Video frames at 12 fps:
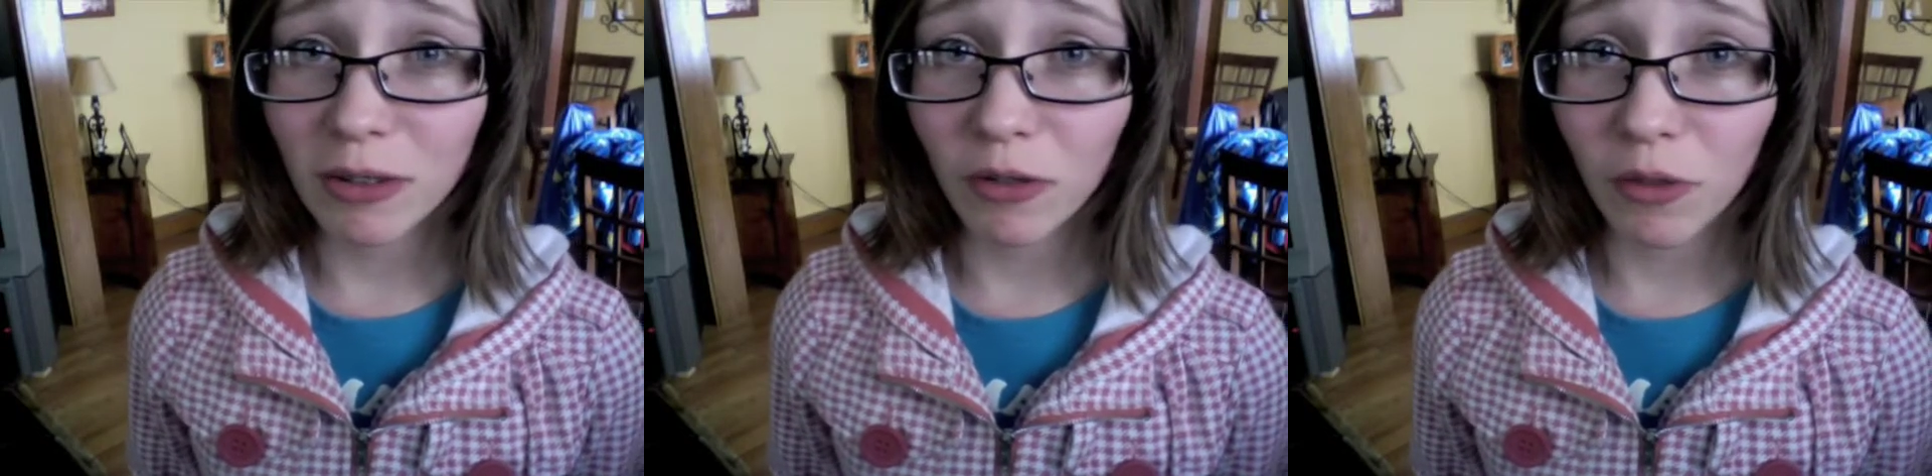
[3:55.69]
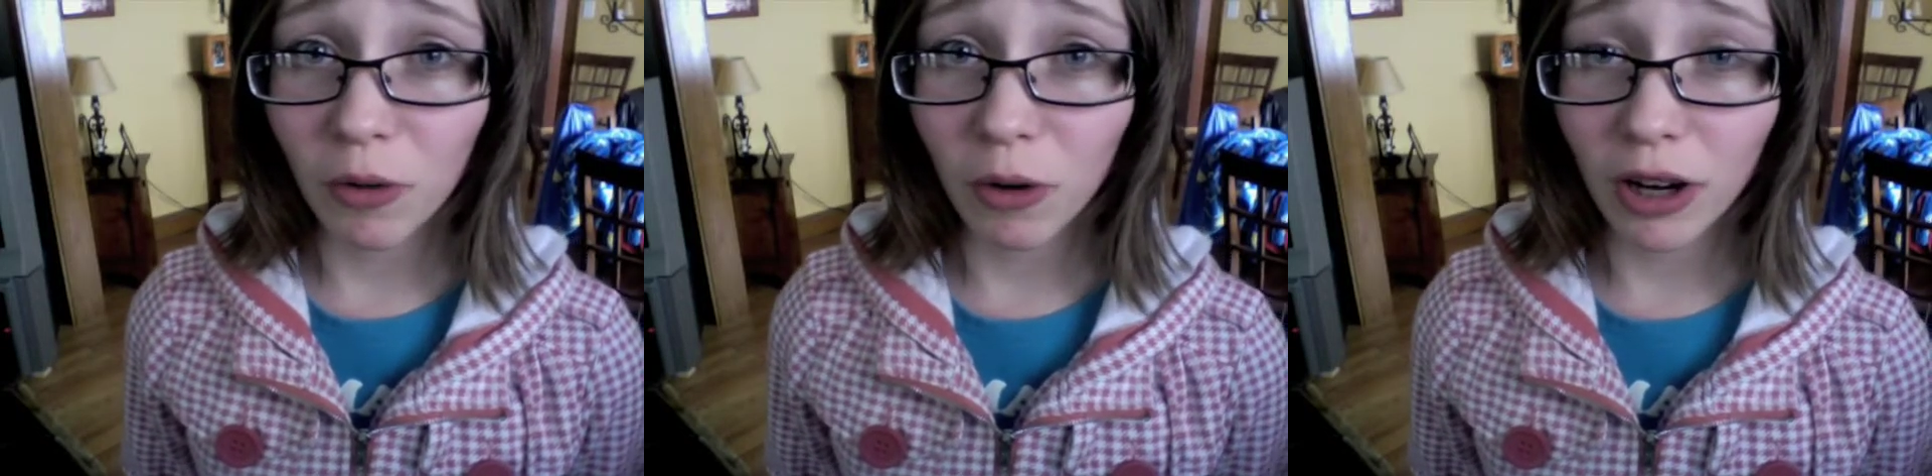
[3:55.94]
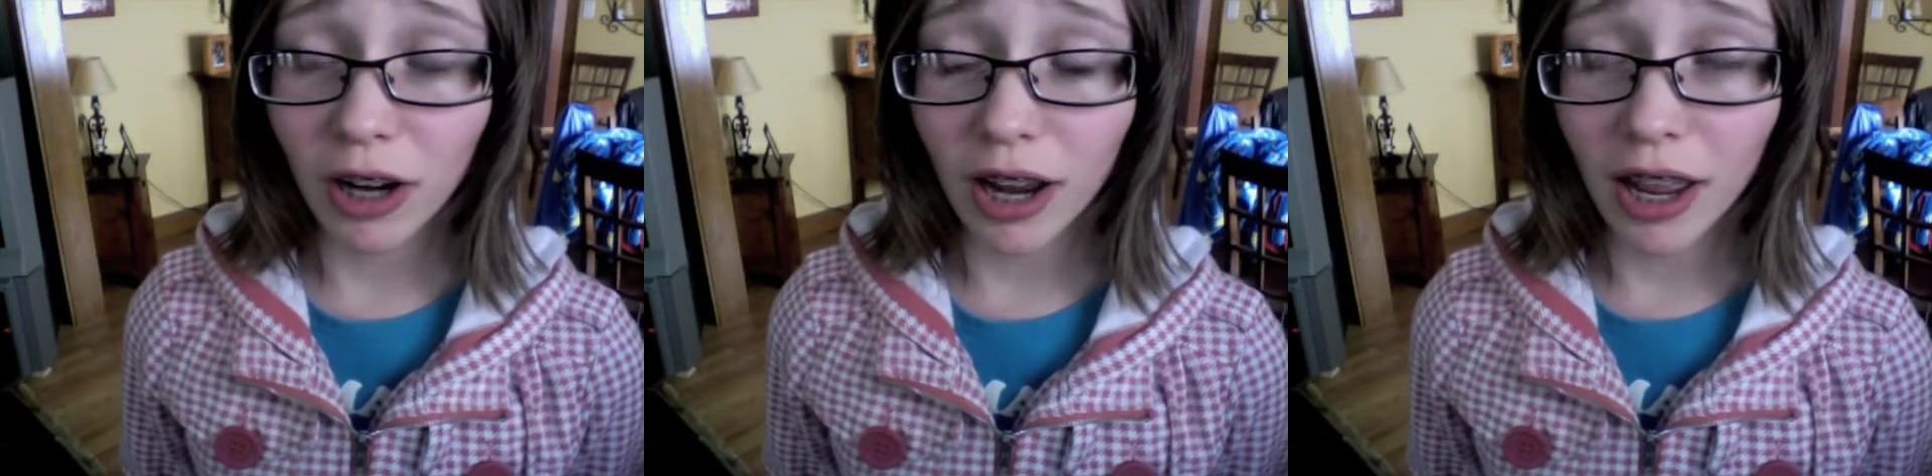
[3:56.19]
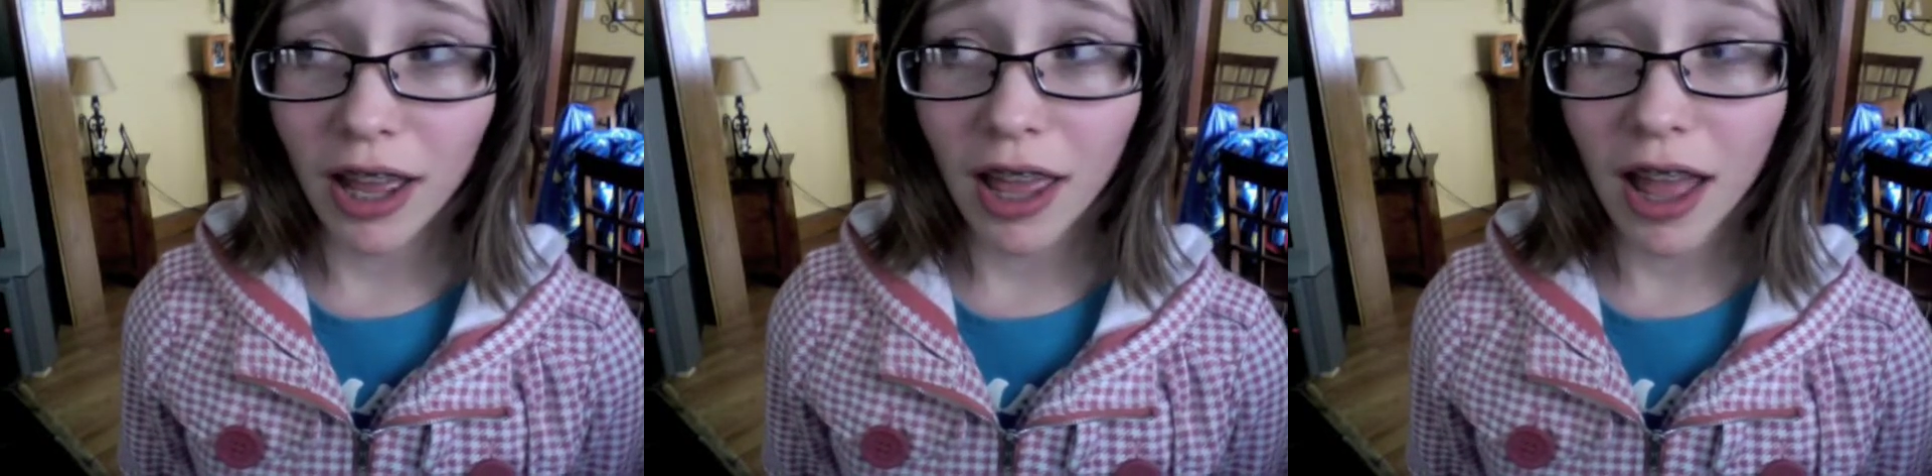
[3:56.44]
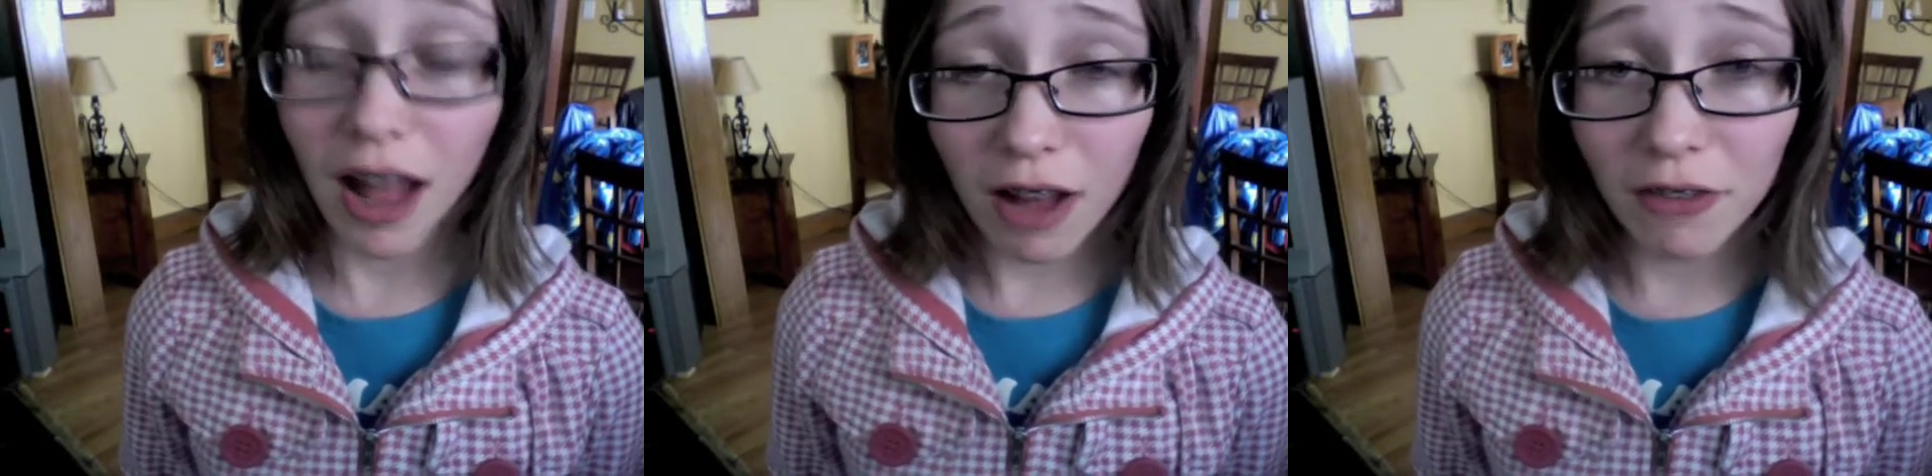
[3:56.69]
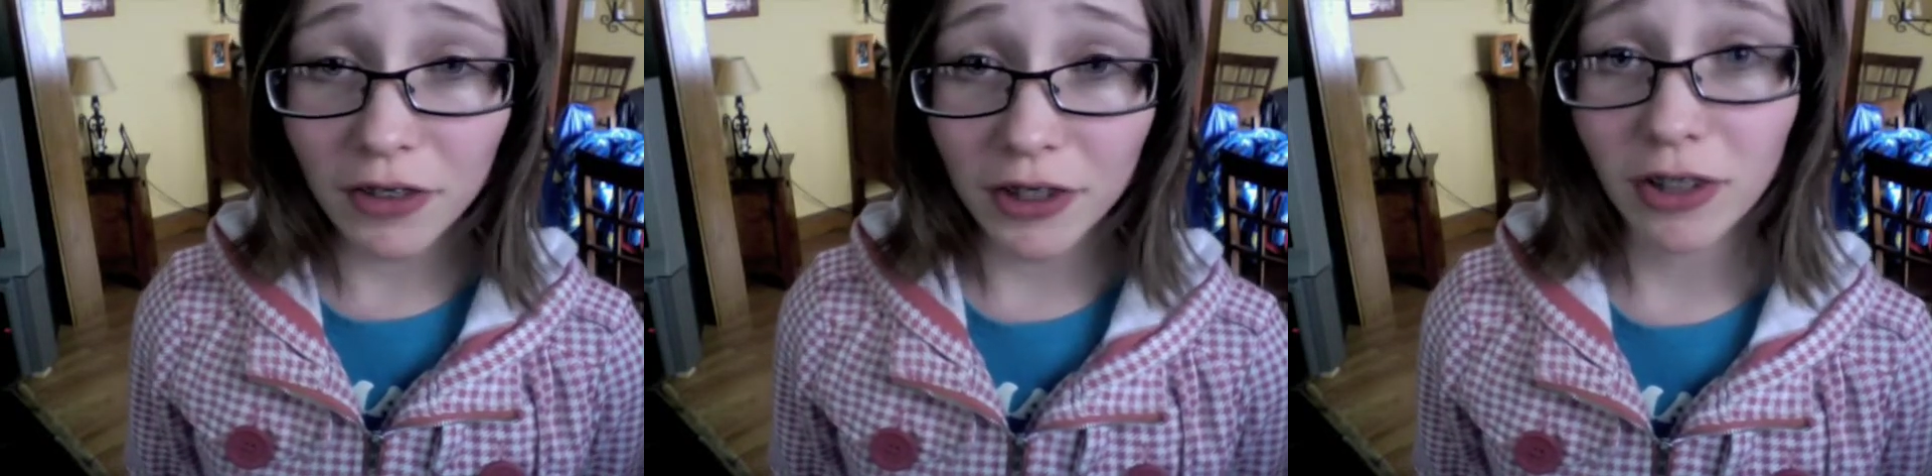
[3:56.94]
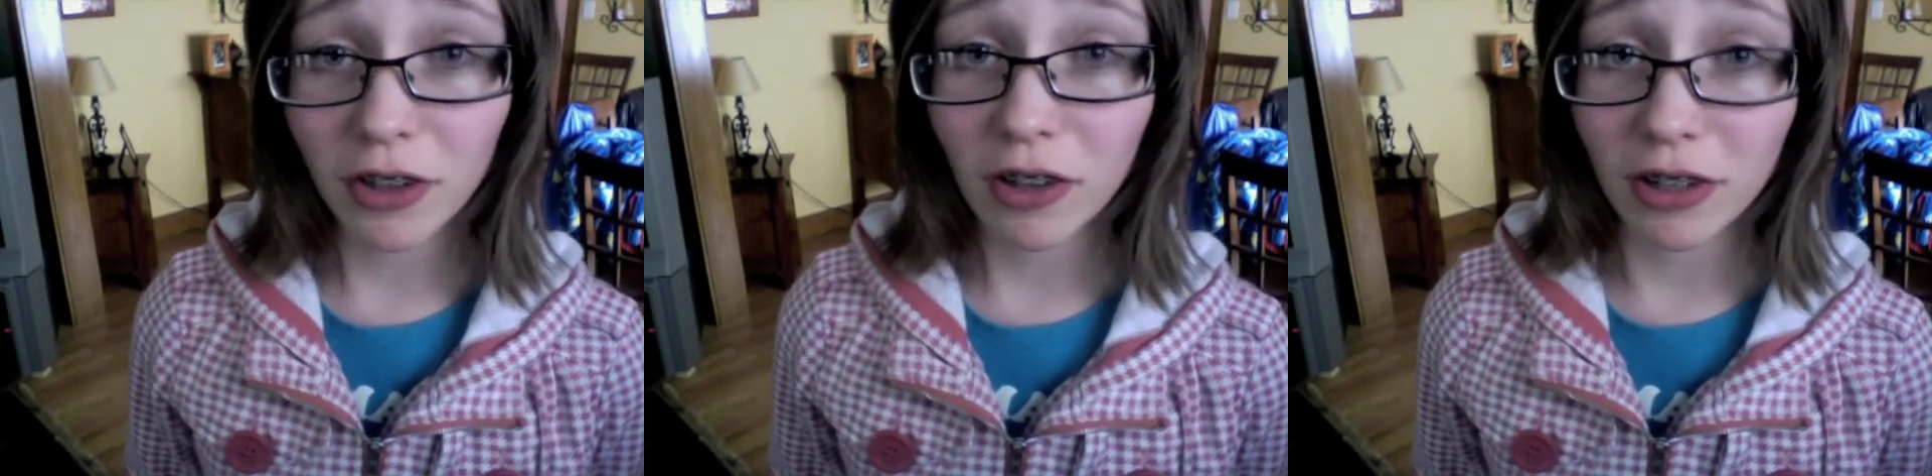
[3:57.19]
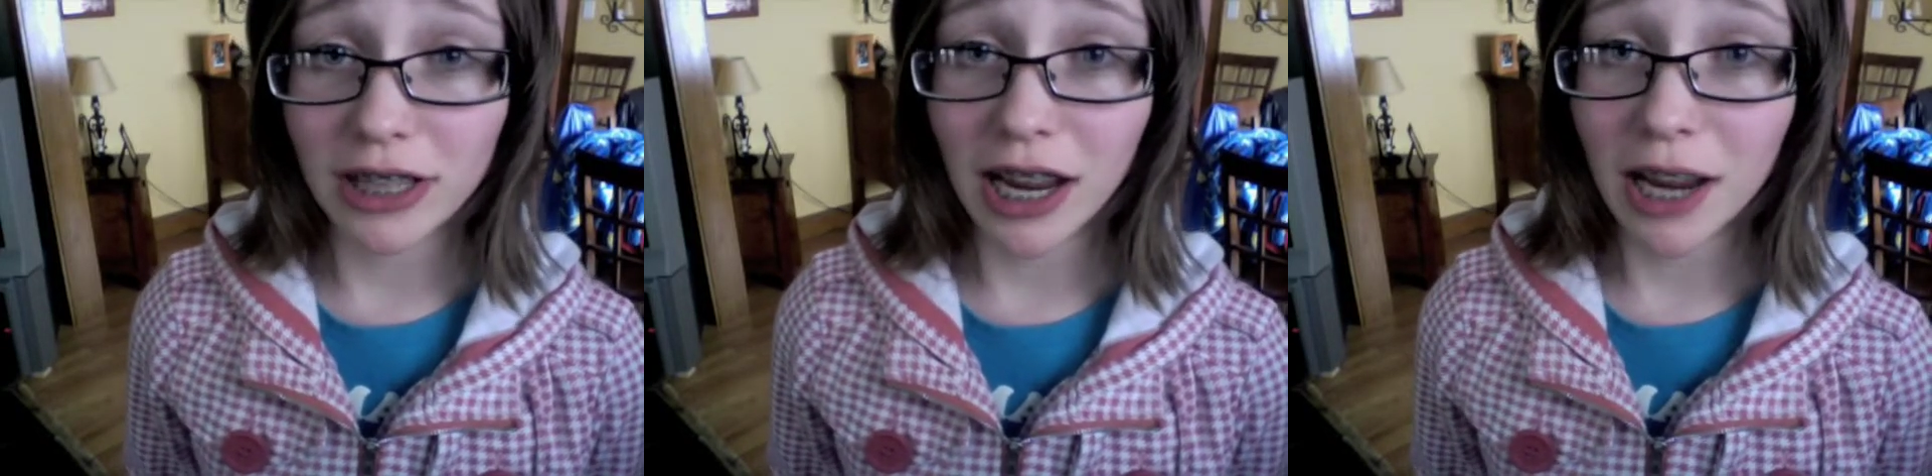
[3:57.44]
for a very long
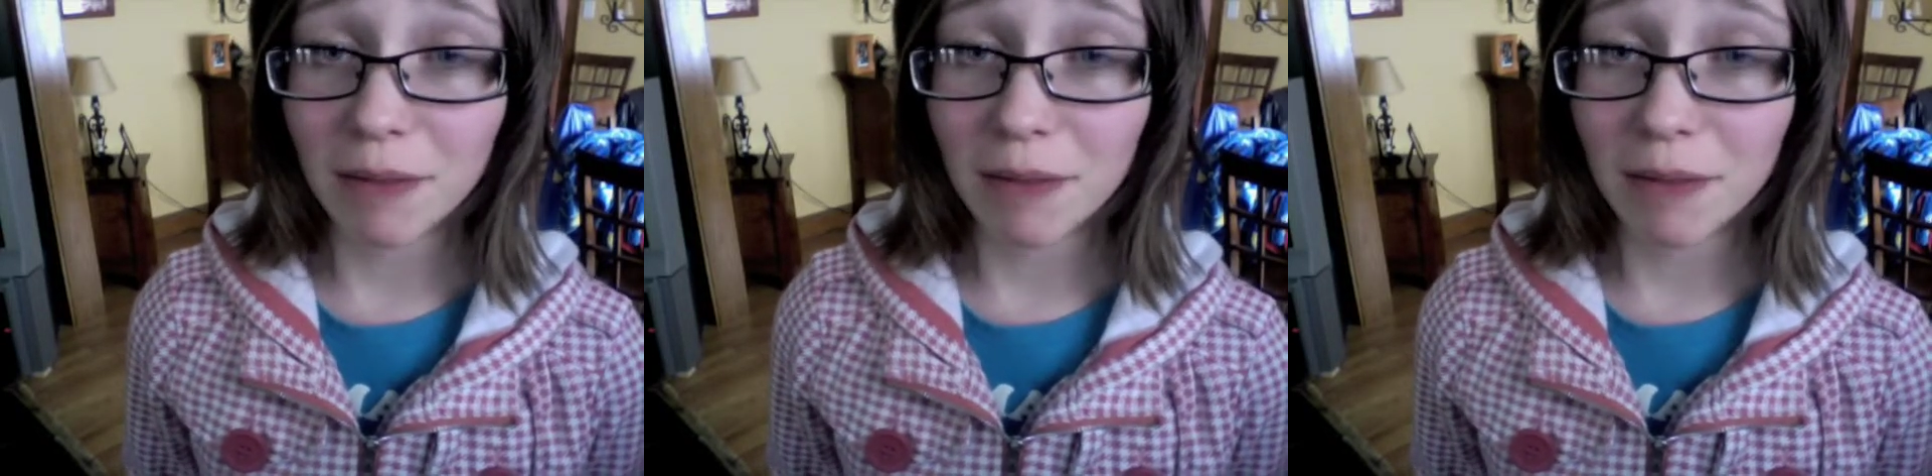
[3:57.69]
time.